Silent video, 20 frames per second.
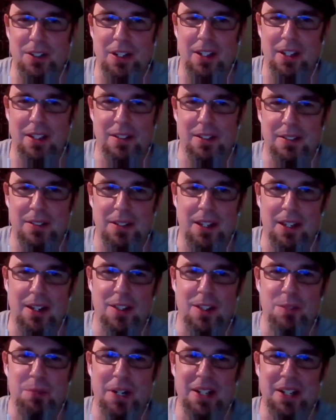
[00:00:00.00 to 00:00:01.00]
and
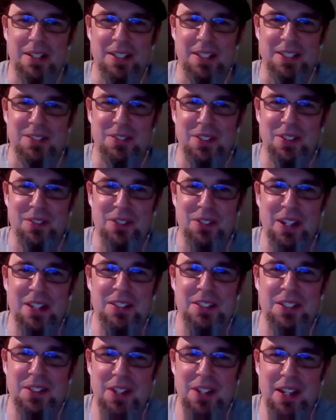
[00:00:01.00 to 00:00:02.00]
other projects. What
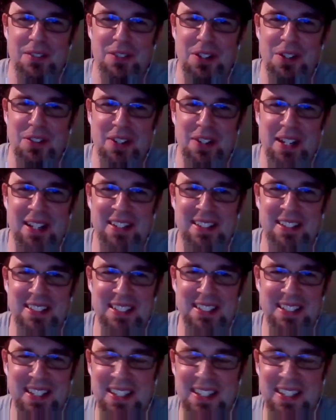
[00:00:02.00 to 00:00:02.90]
else do you have going on?